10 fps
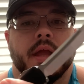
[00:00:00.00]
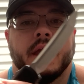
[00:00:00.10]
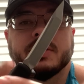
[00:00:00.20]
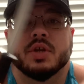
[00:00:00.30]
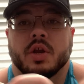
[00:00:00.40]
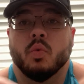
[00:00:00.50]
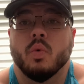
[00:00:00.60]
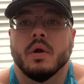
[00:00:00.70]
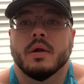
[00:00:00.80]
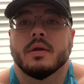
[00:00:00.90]
It's going to
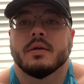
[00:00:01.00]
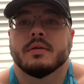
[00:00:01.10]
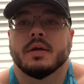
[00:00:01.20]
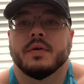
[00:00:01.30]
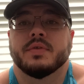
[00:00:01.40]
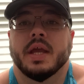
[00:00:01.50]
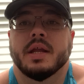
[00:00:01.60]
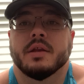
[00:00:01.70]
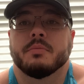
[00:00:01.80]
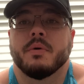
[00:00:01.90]
work. I've
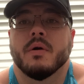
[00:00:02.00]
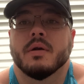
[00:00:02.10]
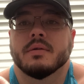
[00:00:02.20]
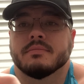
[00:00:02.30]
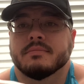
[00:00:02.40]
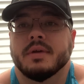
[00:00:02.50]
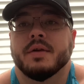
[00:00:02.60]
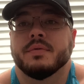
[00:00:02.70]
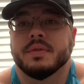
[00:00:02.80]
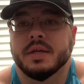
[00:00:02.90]
taken it apart.
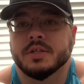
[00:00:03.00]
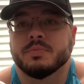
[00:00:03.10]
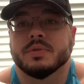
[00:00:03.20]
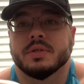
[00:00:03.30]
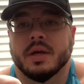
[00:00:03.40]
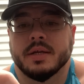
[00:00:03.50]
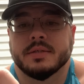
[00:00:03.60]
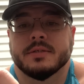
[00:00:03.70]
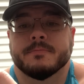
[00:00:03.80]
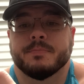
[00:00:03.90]
Everything is
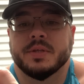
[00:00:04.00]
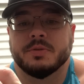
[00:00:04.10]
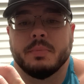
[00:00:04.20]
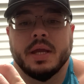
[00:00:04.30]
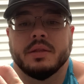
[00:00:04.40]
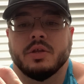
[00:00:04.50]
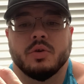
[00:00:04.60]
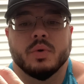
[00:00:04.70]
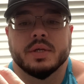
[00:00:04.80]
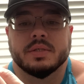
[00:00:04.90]
precise. It's made in the
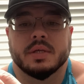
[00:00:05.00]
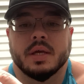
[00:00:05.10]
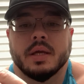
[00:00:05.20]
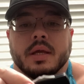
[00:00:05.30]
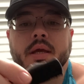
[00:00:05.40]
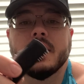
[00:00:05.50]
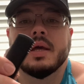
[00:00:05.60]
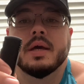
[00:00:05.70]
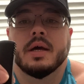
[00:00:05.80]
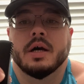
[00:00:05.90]
USA.
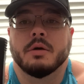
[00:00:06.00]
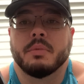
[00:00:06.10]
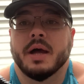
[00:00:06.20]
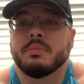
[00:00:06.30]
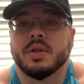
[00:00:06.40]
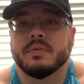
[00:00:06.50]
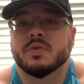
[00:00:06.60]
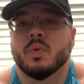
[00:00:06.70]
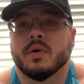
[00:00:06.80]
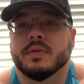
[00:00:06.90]
I believe
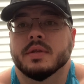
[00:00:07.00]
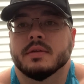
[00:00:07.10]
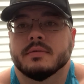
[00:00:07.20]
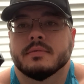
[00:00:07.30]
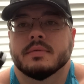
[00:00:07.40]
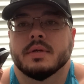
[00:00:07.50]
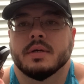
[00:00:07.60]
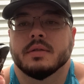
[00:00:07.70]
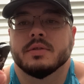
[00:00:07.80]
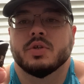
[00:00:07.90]
it's worth it.
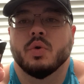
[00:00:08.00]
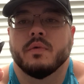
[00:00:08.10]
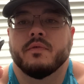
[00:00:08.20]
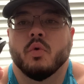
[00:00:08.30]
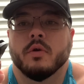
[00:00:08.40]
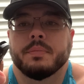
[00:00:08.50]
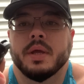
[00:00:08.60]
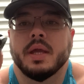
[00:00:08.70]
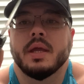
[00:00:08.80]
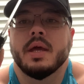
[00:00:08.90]
The
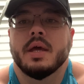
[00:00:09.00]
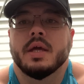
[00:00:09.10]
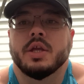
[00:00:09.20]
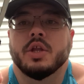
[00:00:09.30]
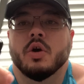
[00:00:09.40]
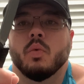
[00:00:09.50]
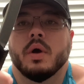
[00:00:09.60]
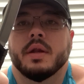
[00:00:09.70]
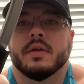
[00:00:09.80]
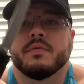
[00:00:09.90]
204P, you know
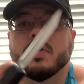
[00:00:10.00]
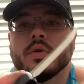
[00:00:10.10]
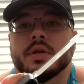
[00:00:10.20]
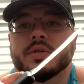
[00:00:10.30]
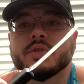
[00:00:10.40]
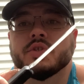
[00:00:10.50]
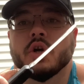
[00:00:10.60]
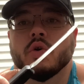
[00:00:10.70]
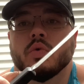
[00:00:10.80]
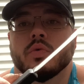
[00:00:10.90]
what? If you're into
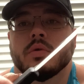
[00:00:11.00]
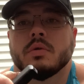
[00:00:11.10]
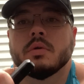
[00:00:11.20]
stone,